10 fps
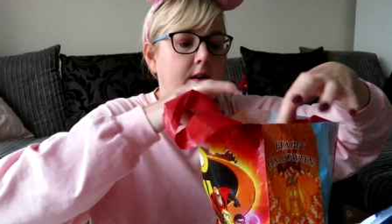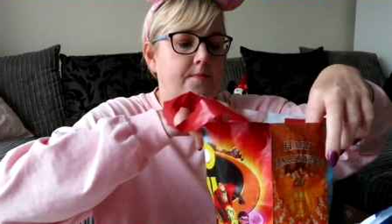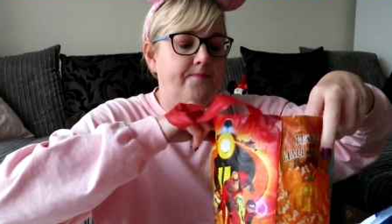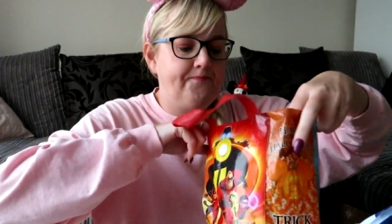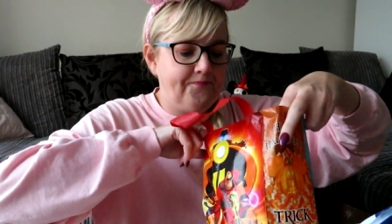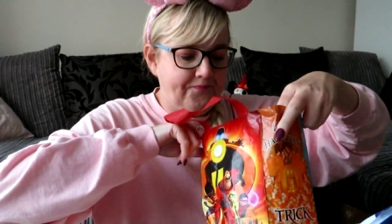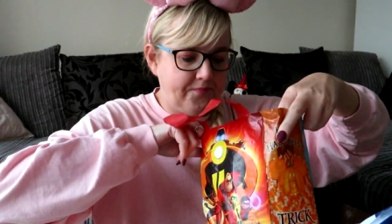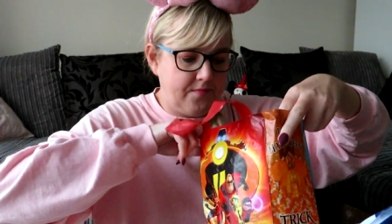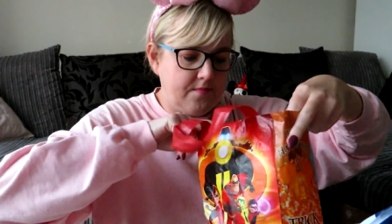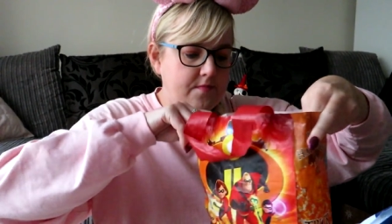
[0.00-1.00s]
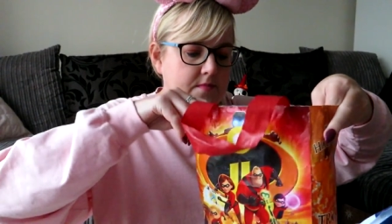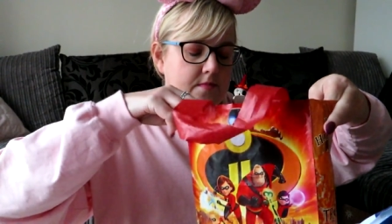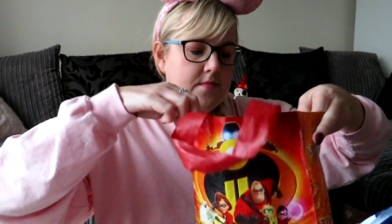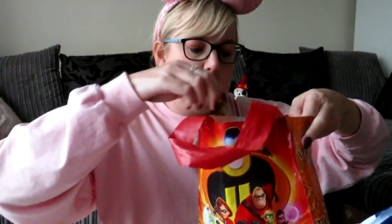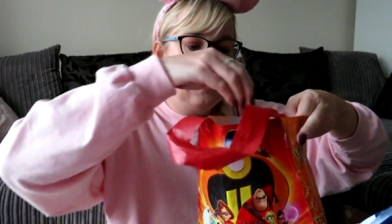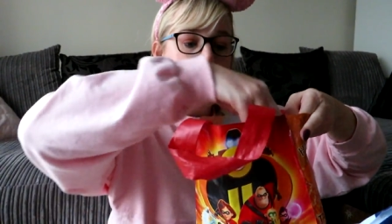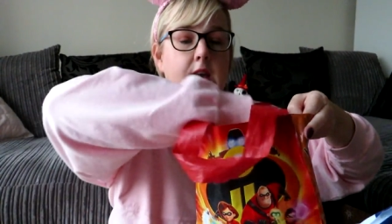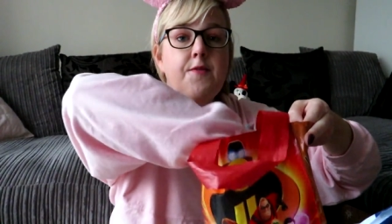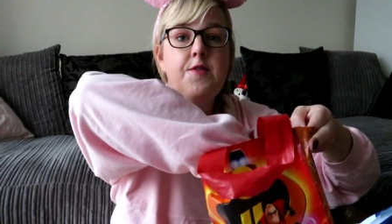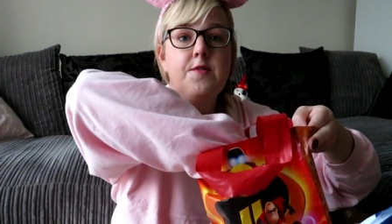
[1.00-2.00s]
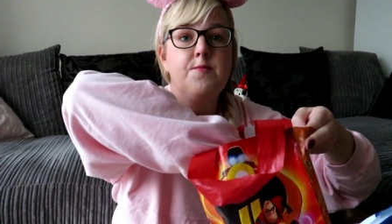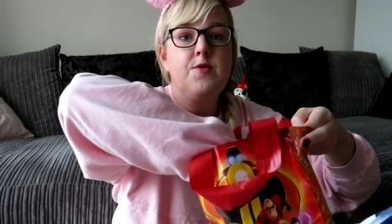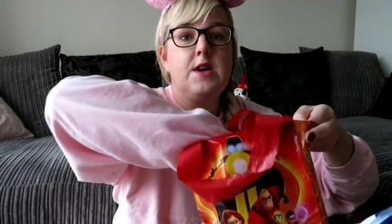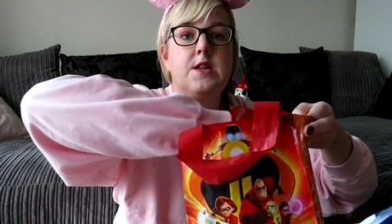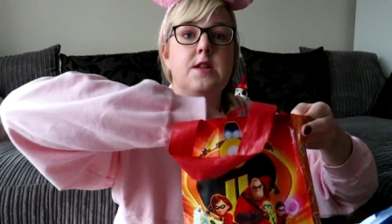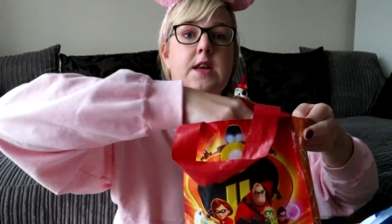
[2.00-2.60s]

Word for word: um, they give you some treats so